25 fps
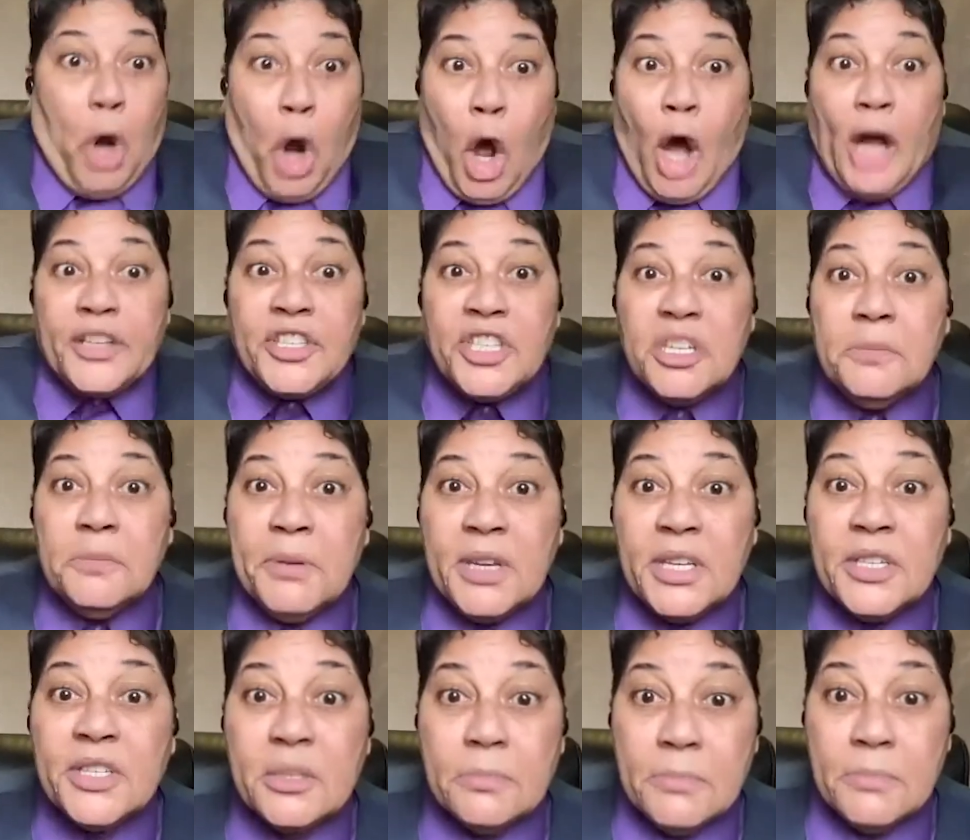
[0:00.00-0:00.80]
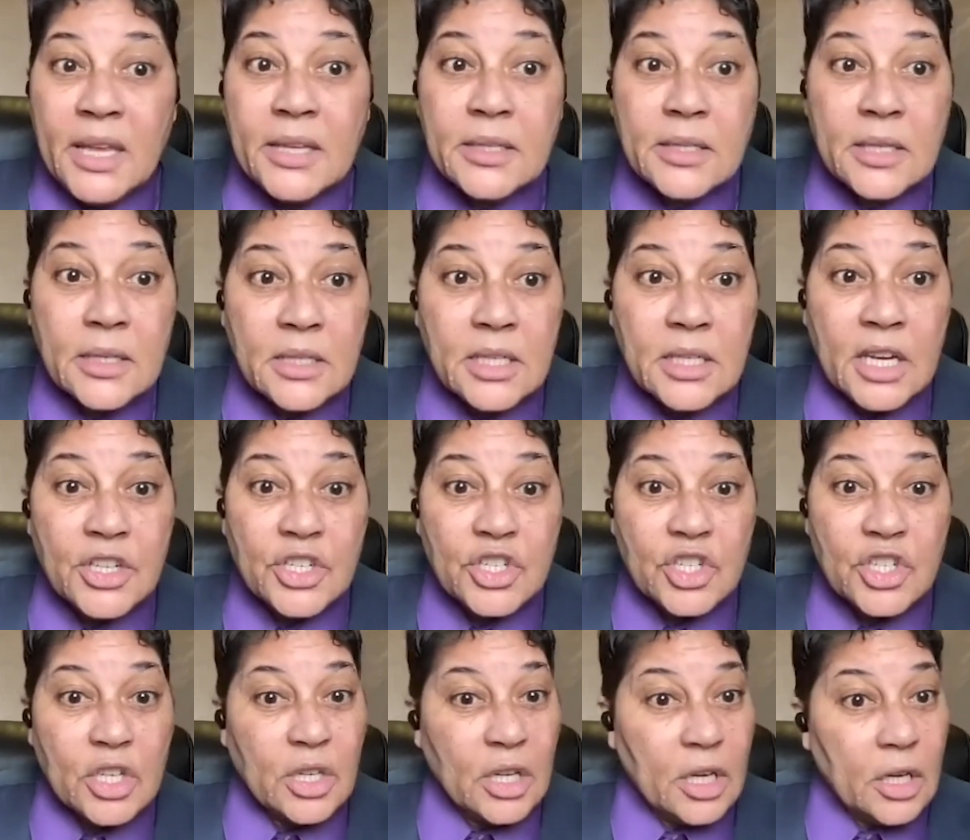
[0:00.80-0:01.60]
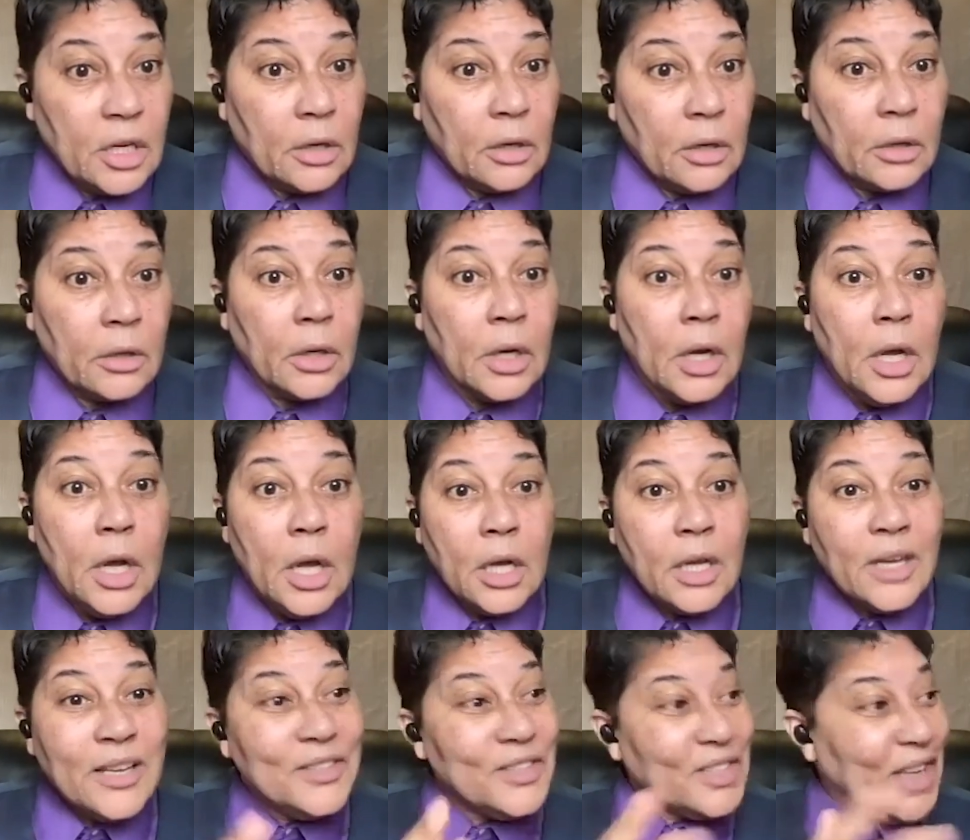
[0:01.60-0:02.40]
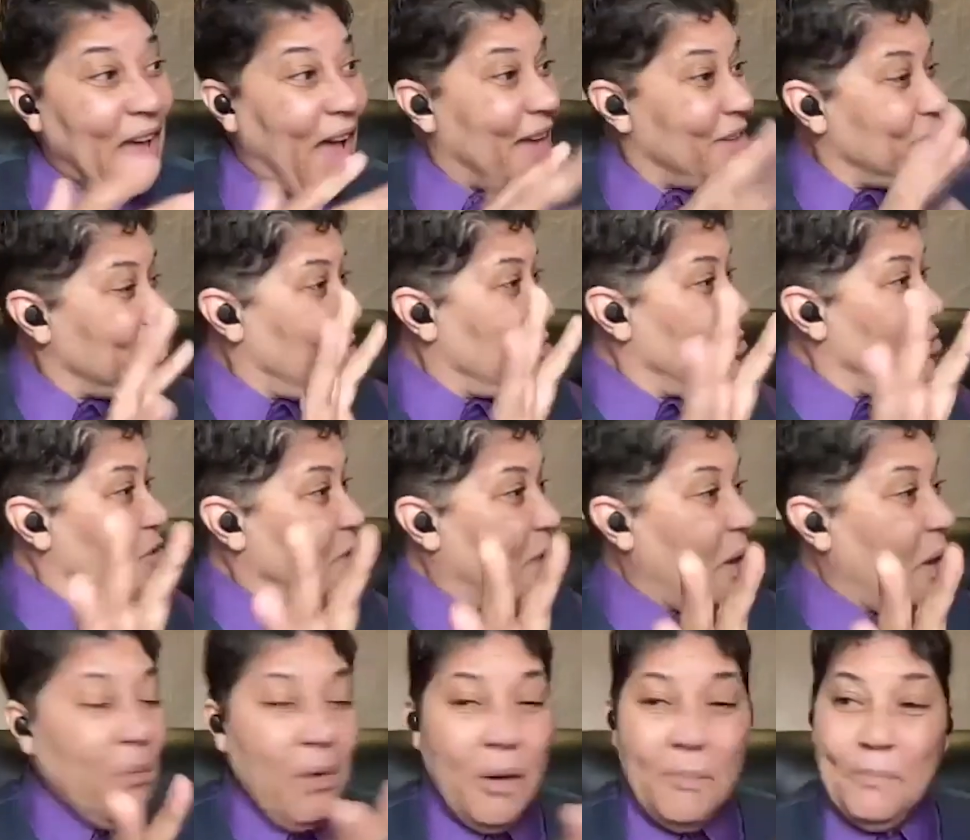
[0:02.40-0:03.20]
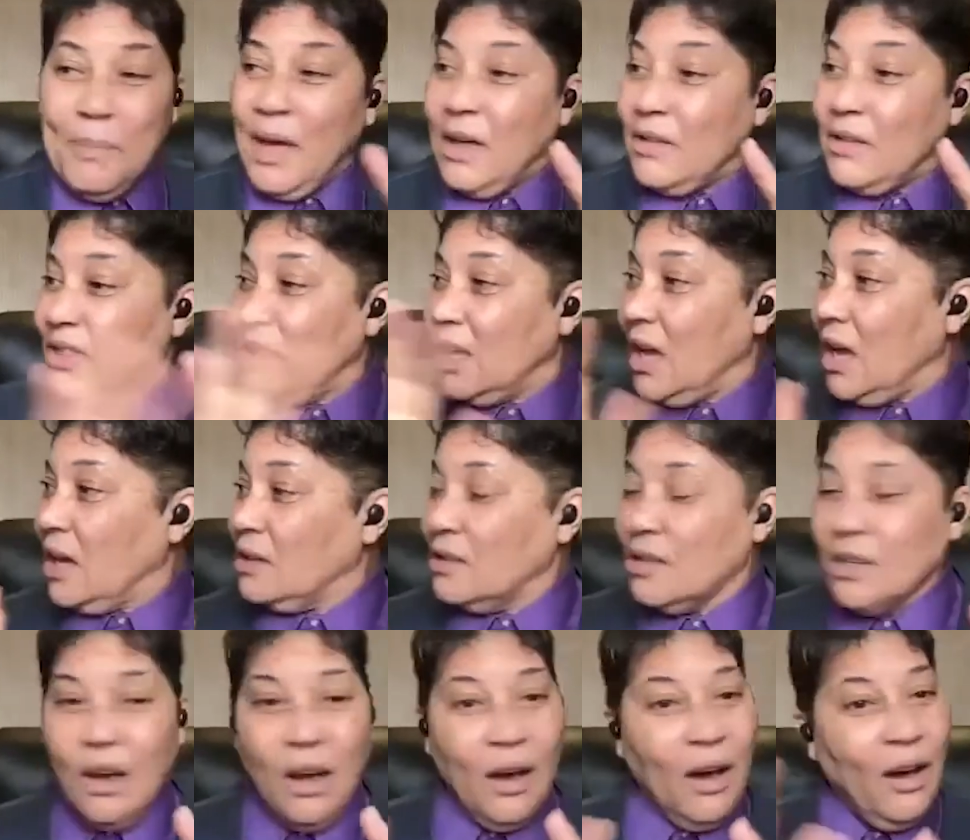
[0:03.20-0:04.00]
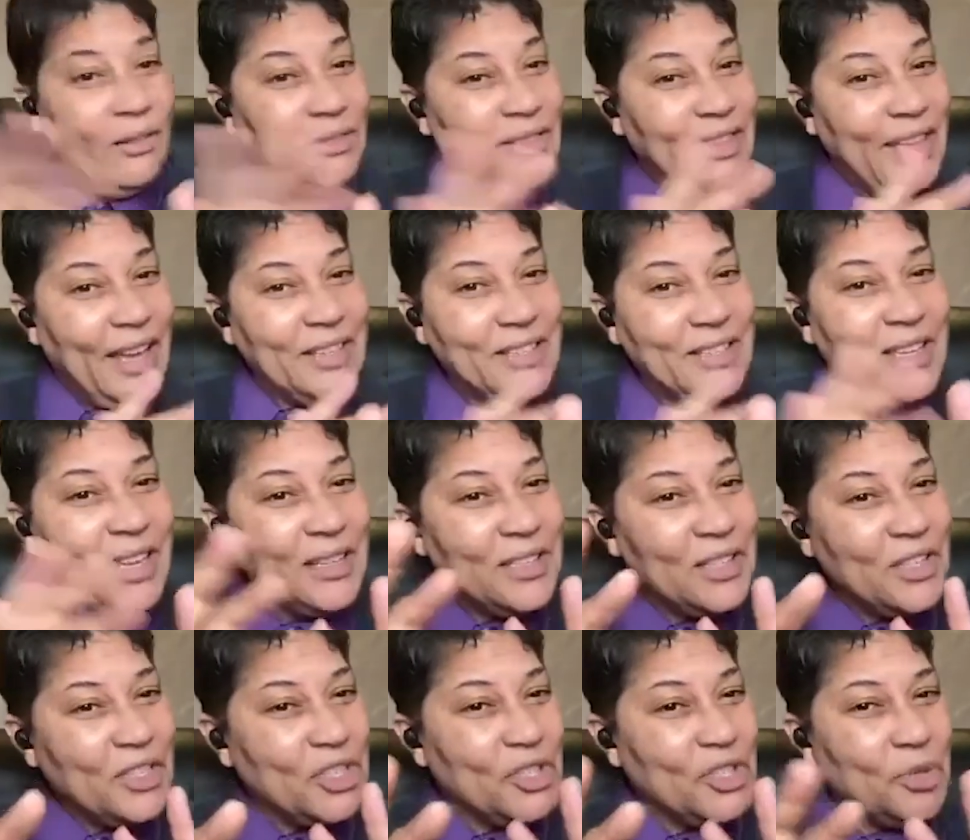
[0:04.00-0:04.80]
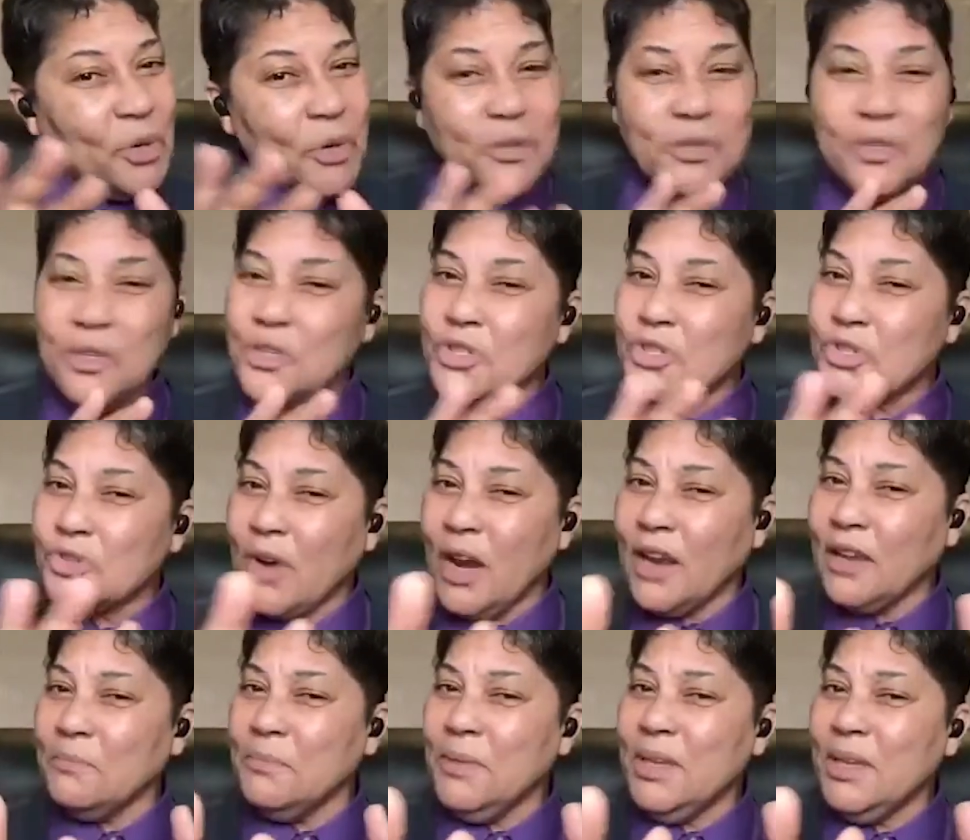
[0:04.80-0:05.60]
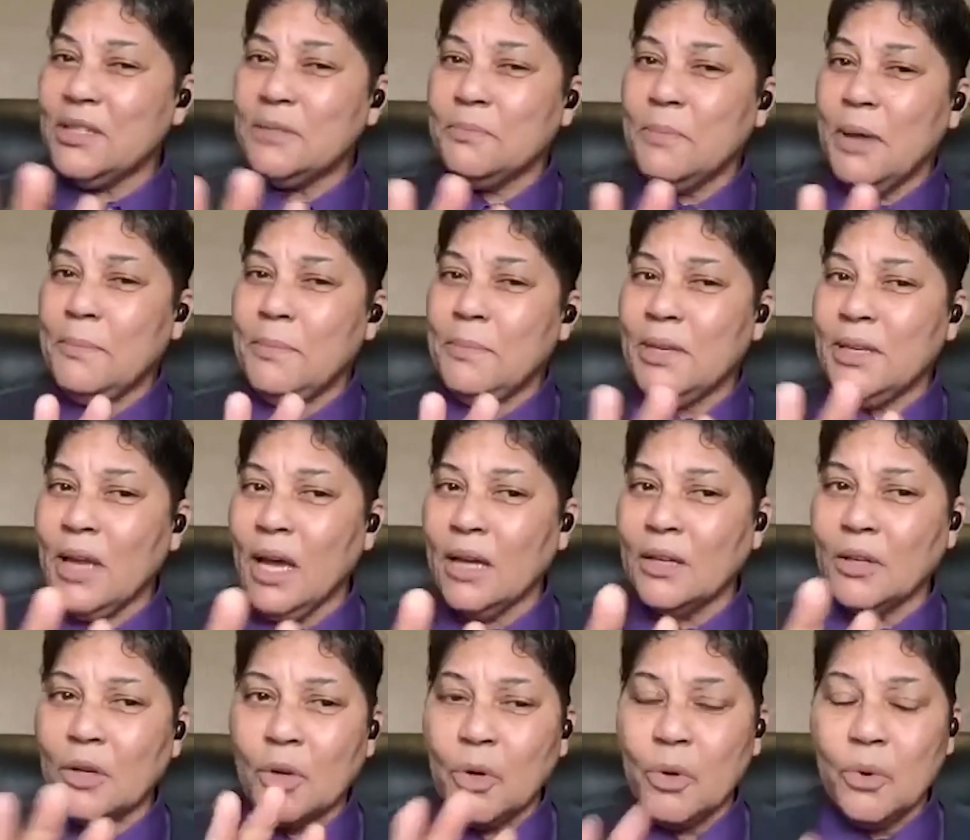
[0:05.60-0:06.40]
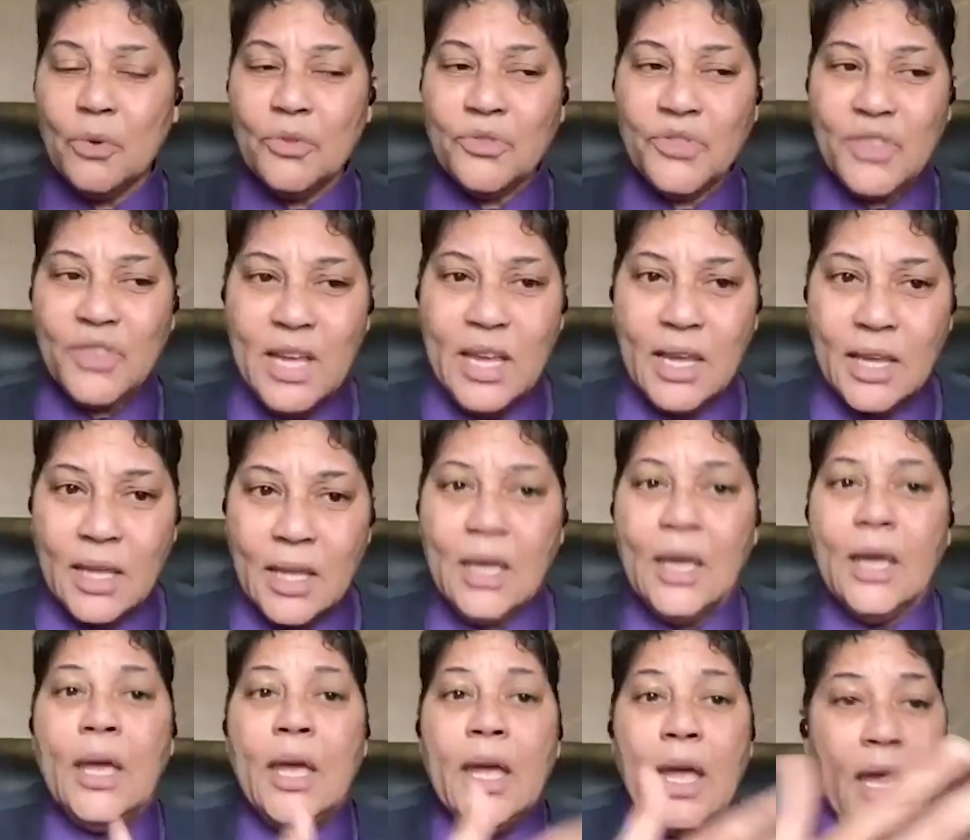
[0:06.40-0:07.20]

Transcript: ought to be some hesitation here. Because I don't know about that, y'all. That's starting to strike me as maybe not a cool thing.